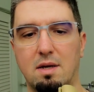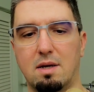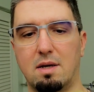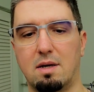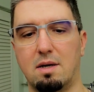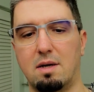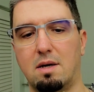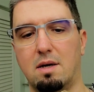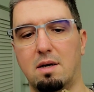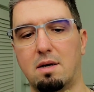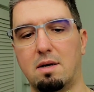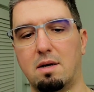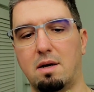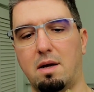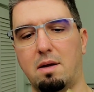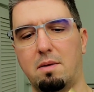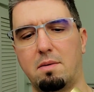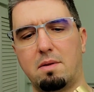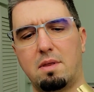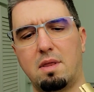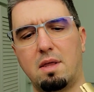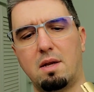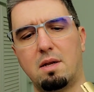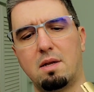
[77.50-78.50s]
I
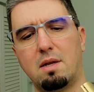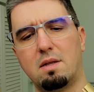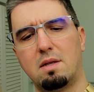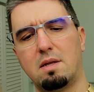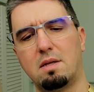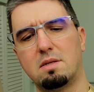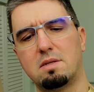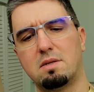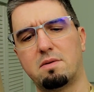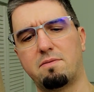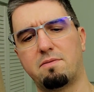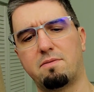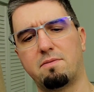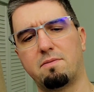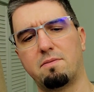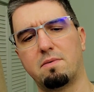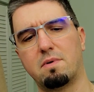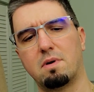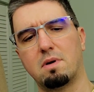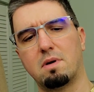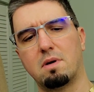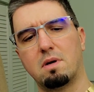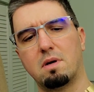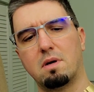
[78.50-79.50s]
think that it's
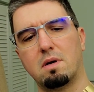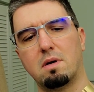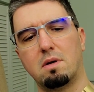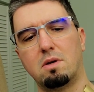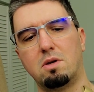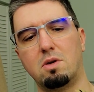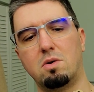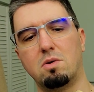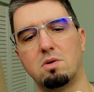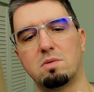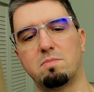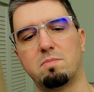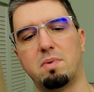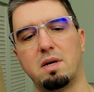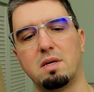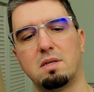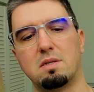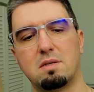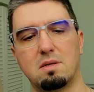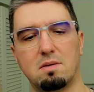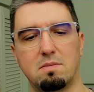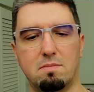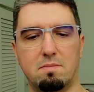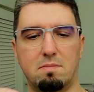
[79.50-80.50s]
used by
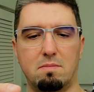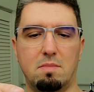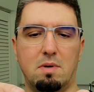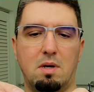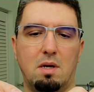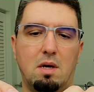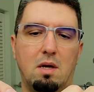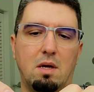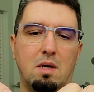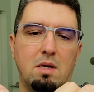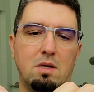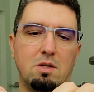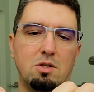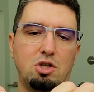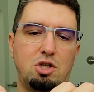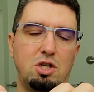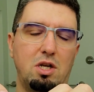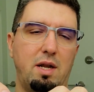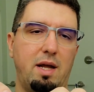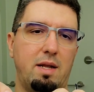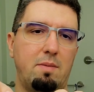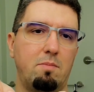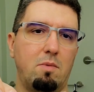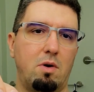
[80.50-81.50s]
some
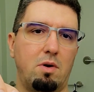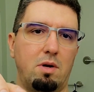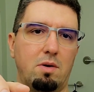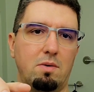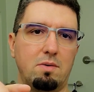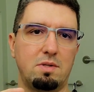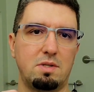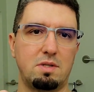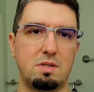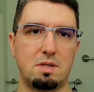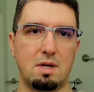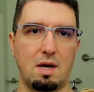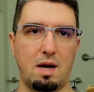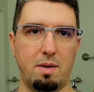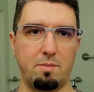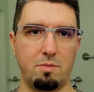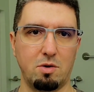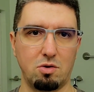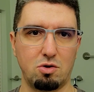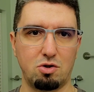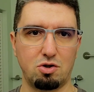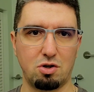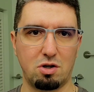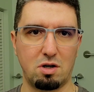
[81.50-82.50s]
Gillette models. I'm
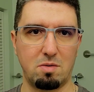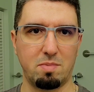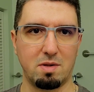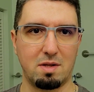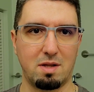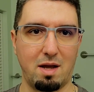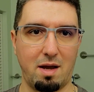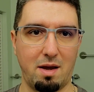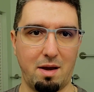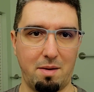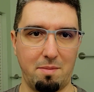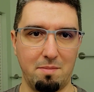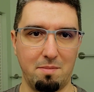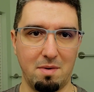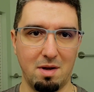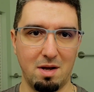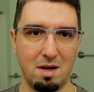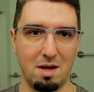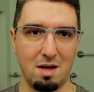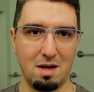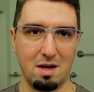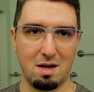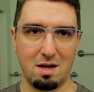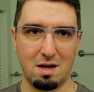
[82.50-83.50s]
not sure, but I'm
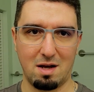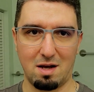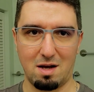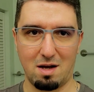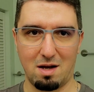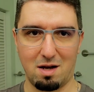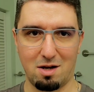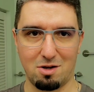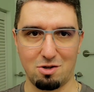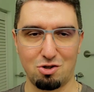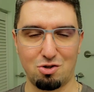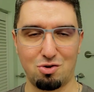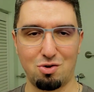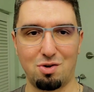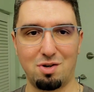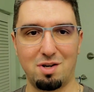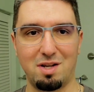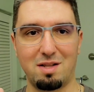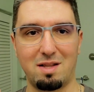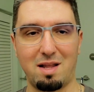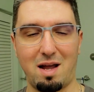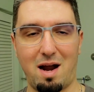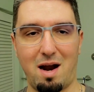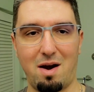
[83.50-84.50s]
sure
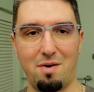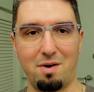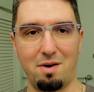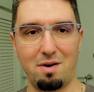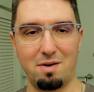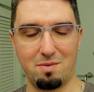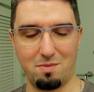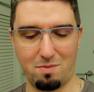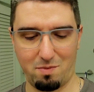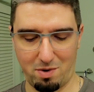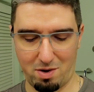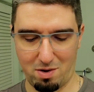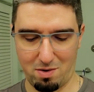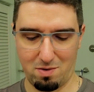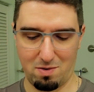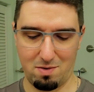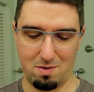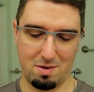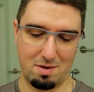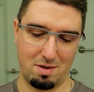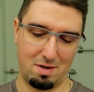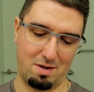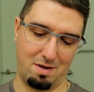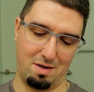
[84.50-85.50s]
that Aaron
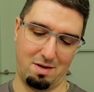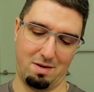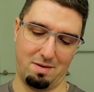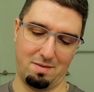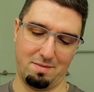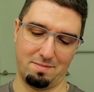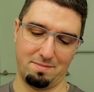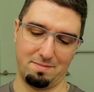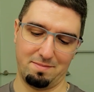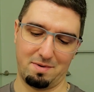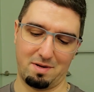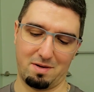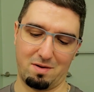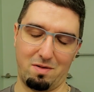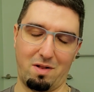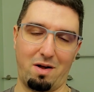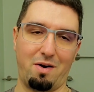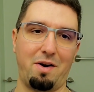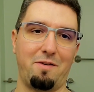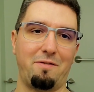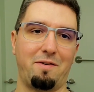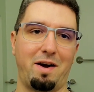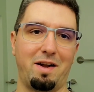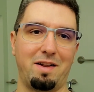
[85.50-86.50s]
will
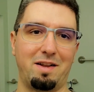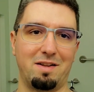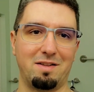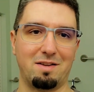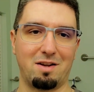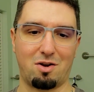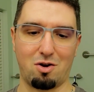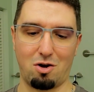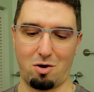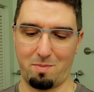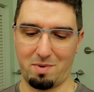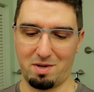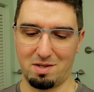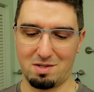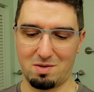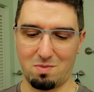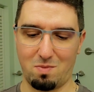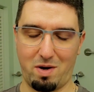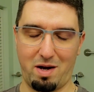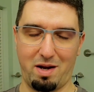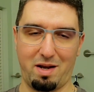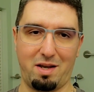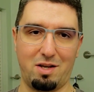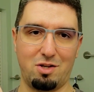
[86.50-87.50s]
clarify it in the comments
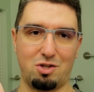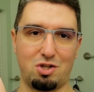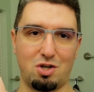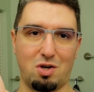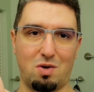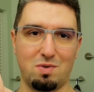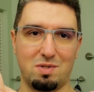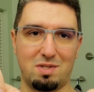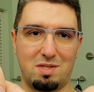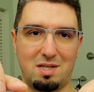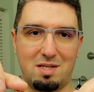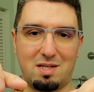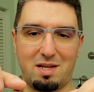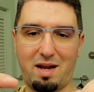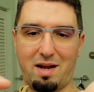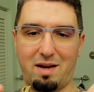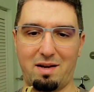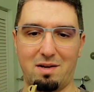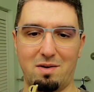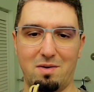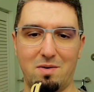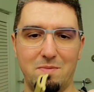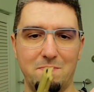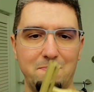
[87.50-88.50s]
why he chose this
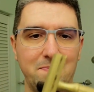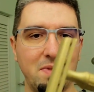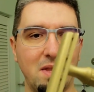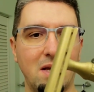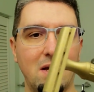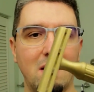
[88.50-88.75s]
handle.